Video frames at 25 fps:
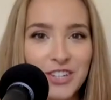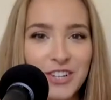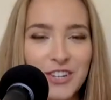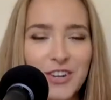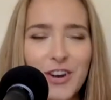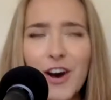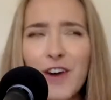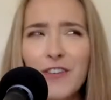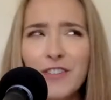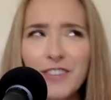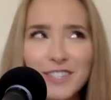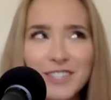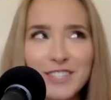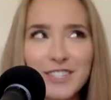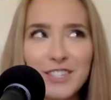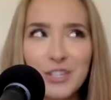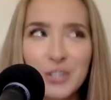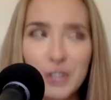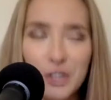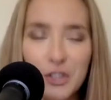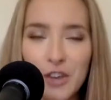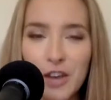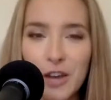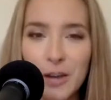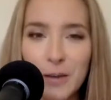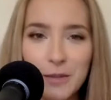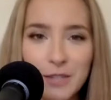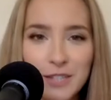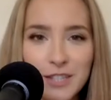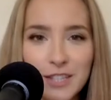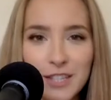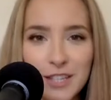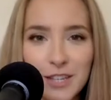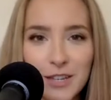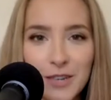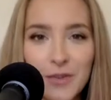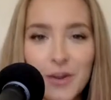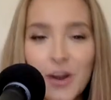And obviously she thought he was
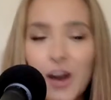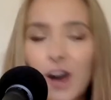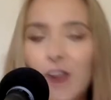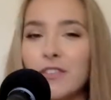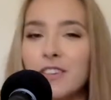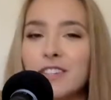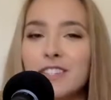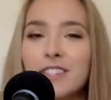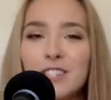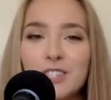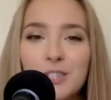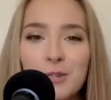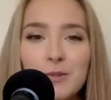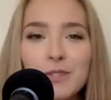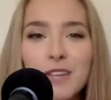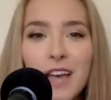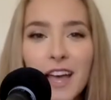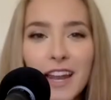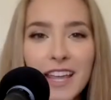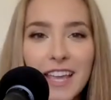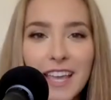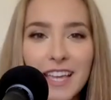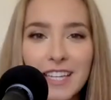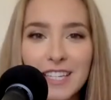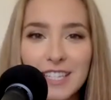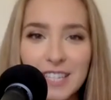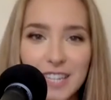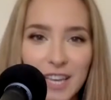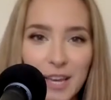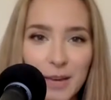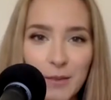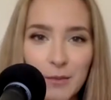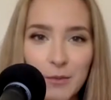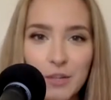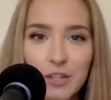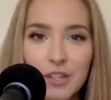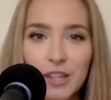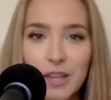cute. Obviously she was kind of into
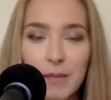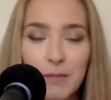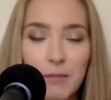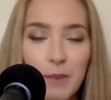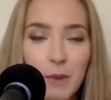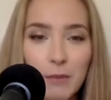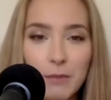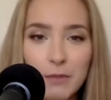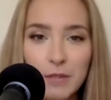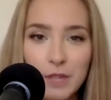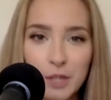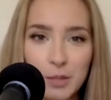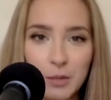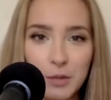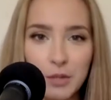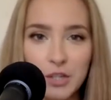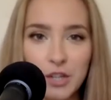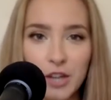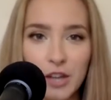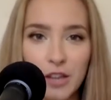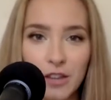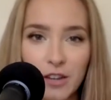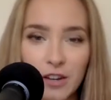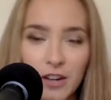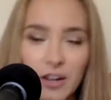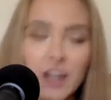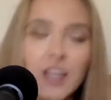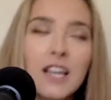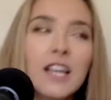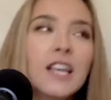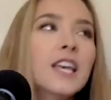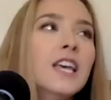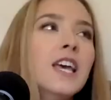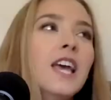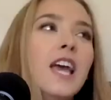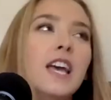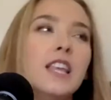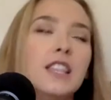him when they bumped into each other
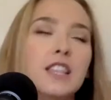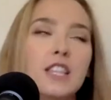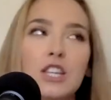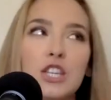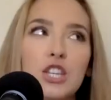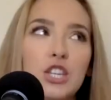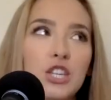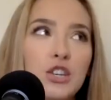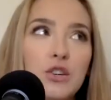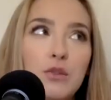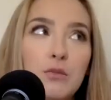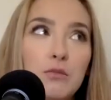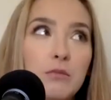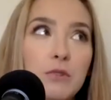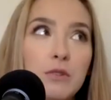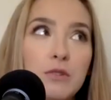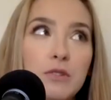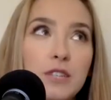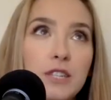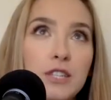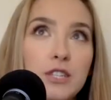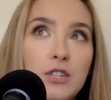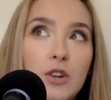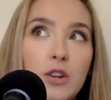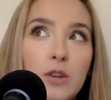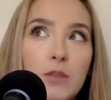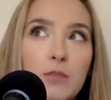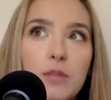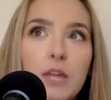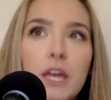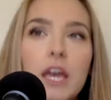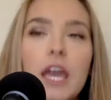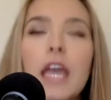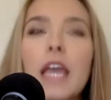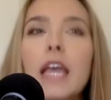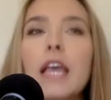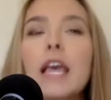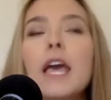and the cute music started
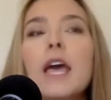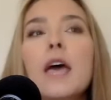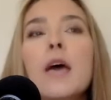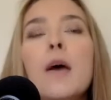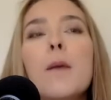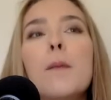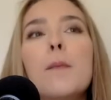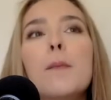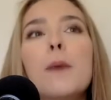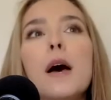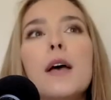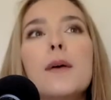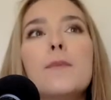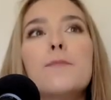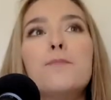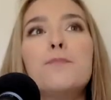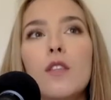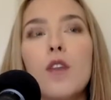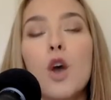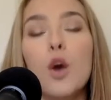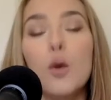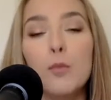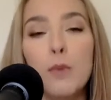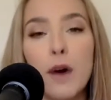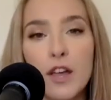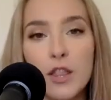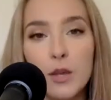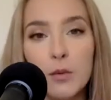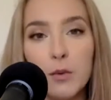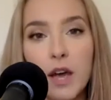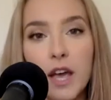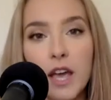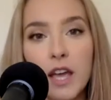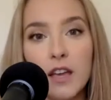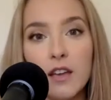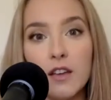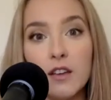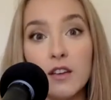playing. But oh, by the
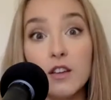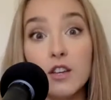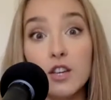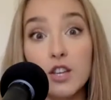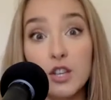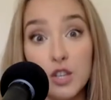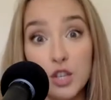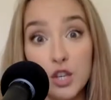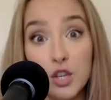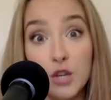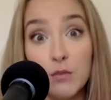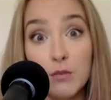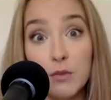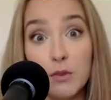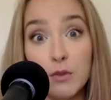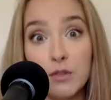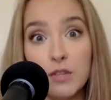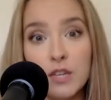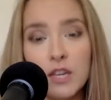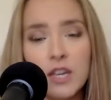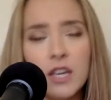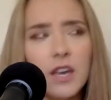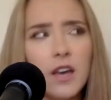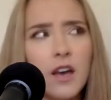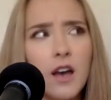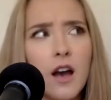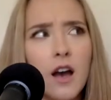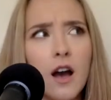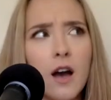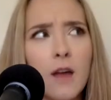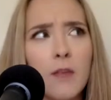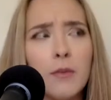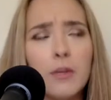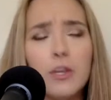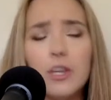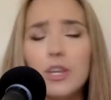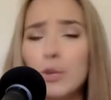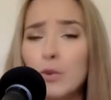way, cute music.
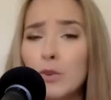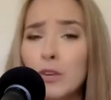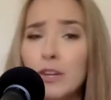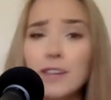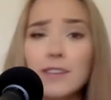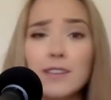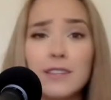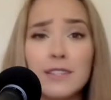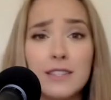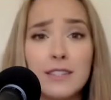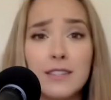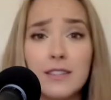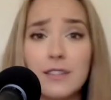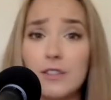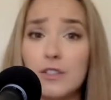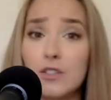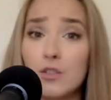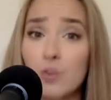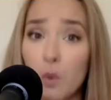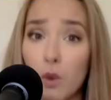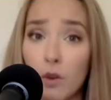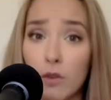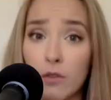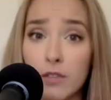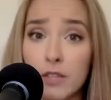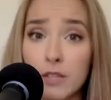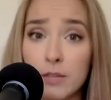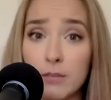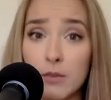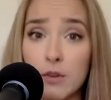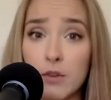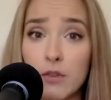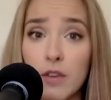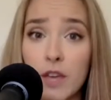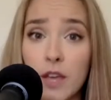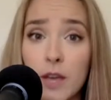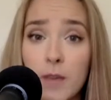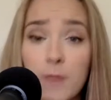You need to listen to the score for this
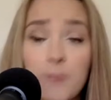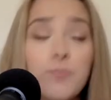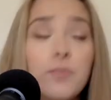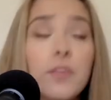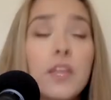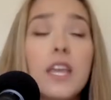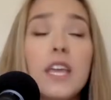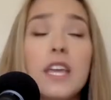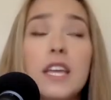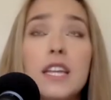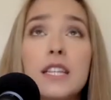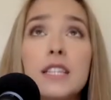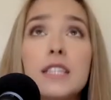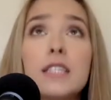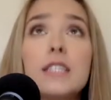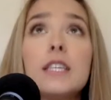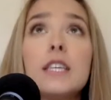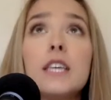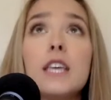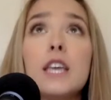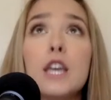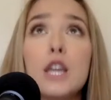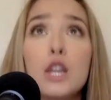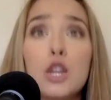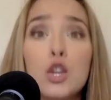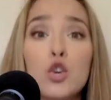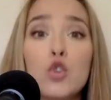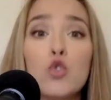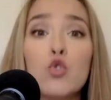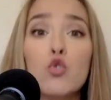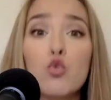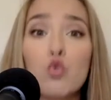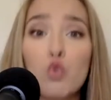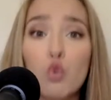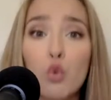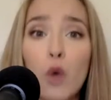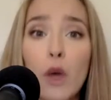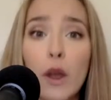movie. It's
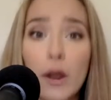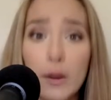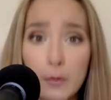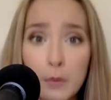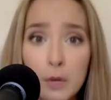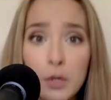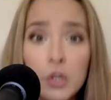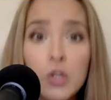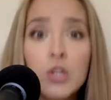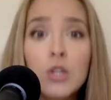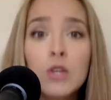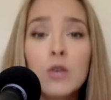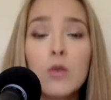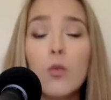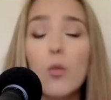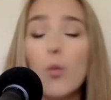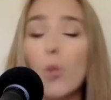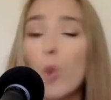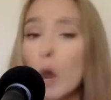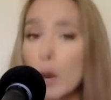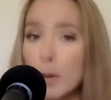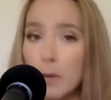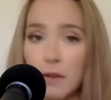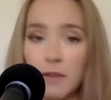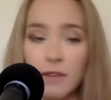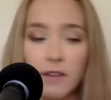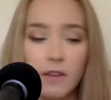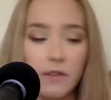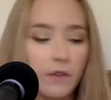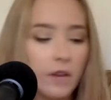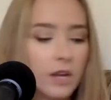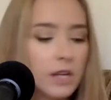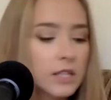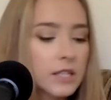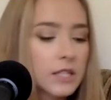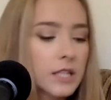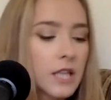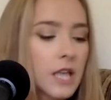incredible. One of my
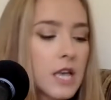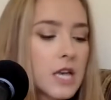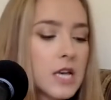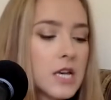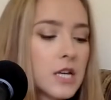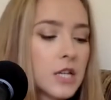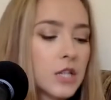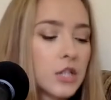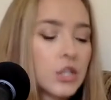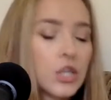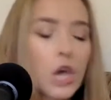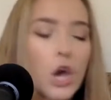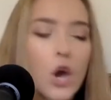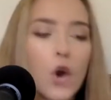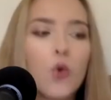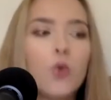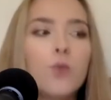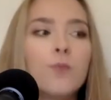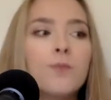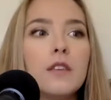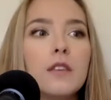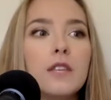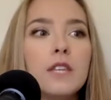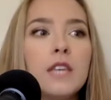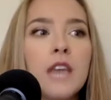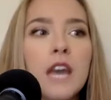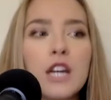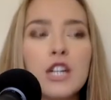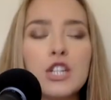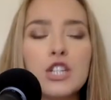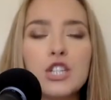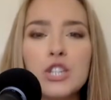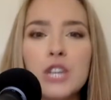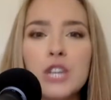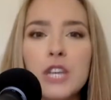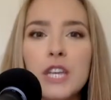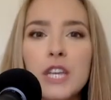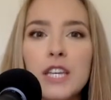favorites. So yeah,
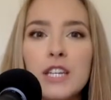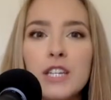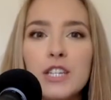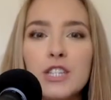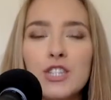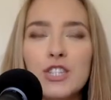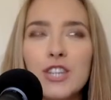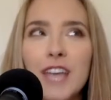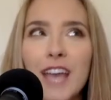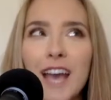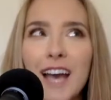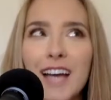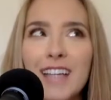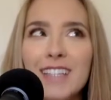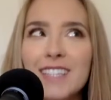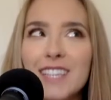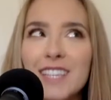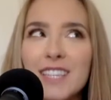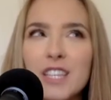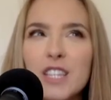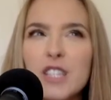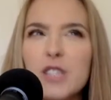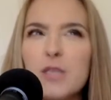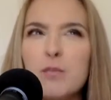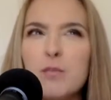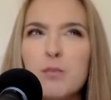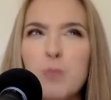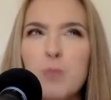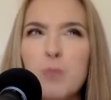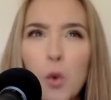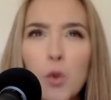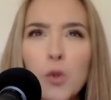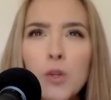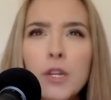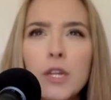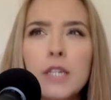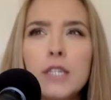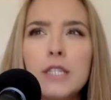she has like this
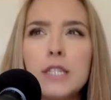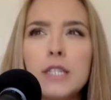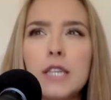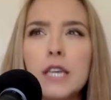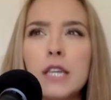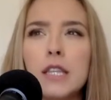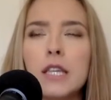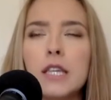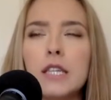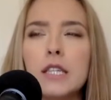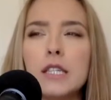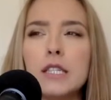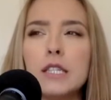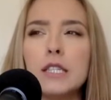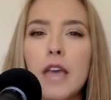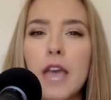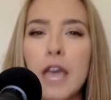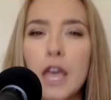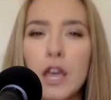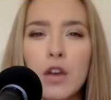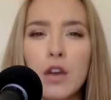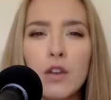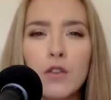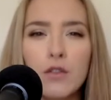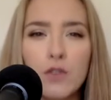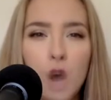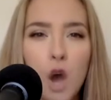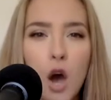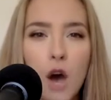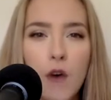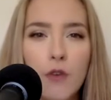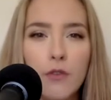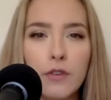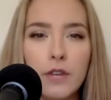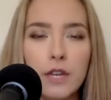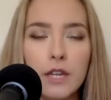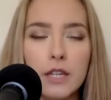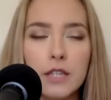boldness and this air of
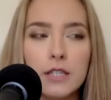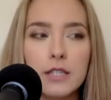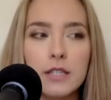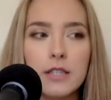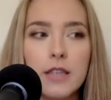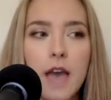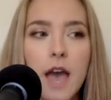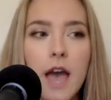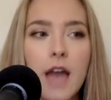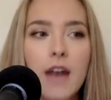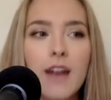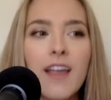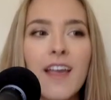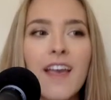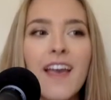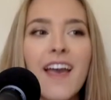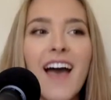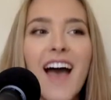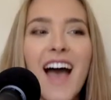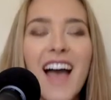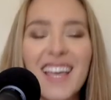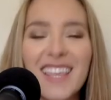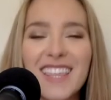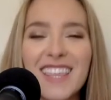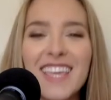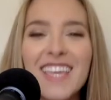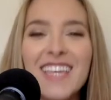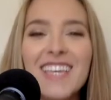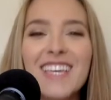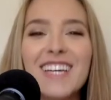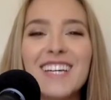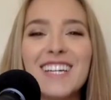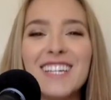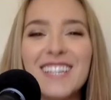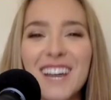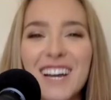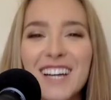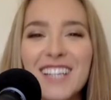confidence that I think
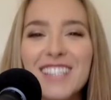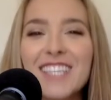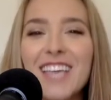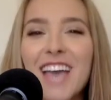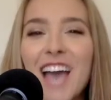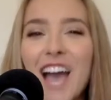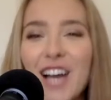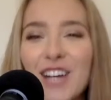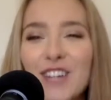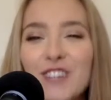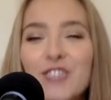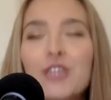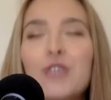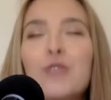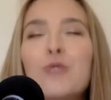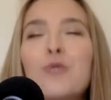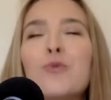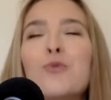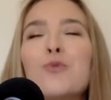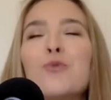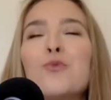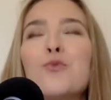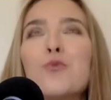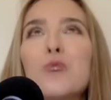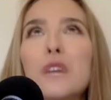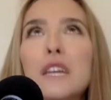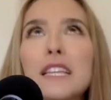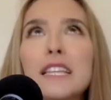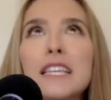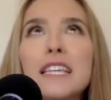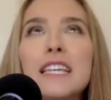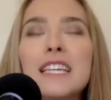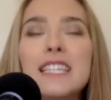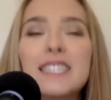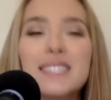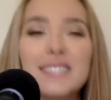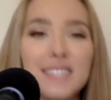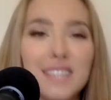Gus actually
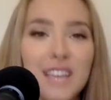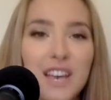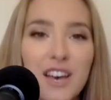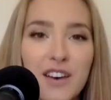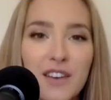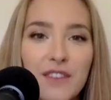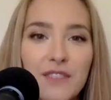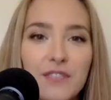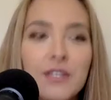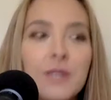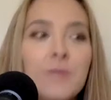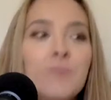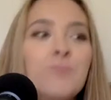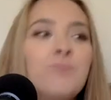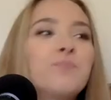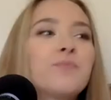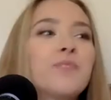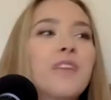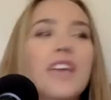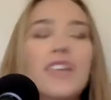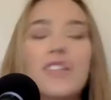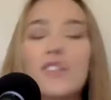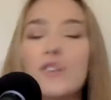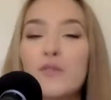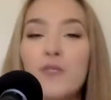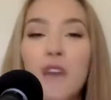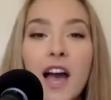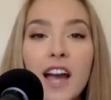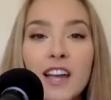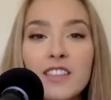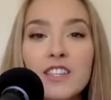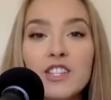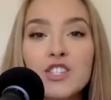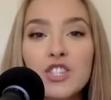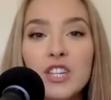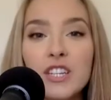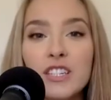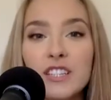really loved. And the fact
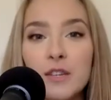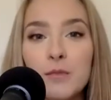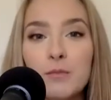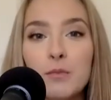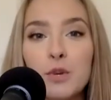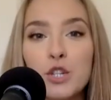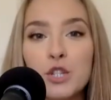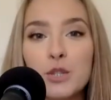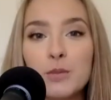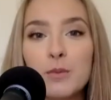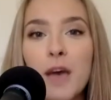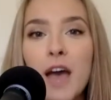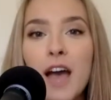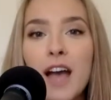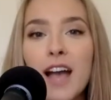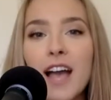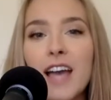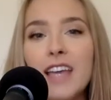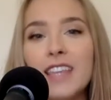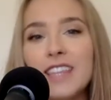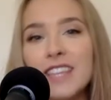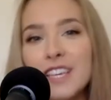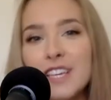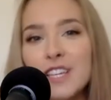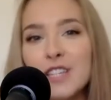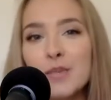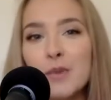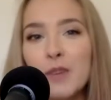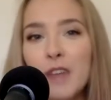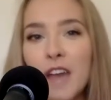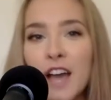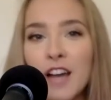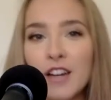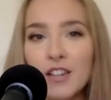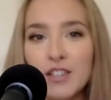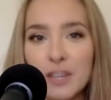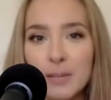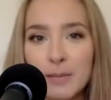that she did push back, I think is what
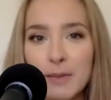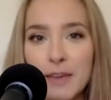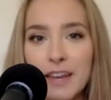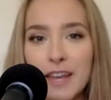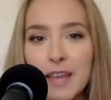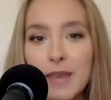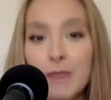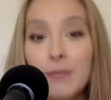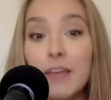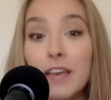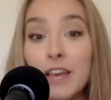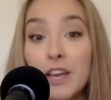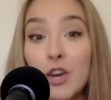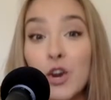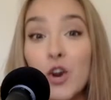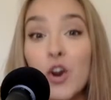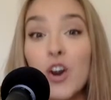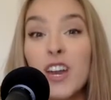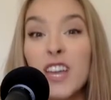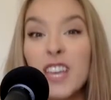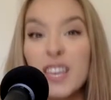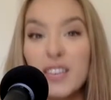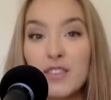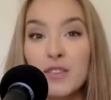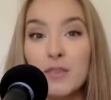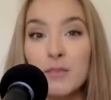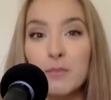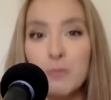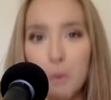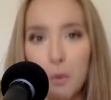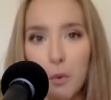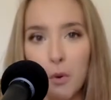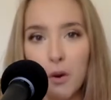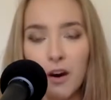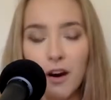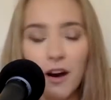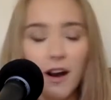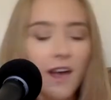actually made him like her even
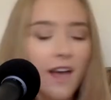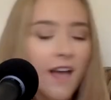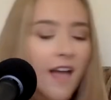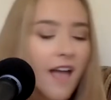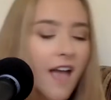more.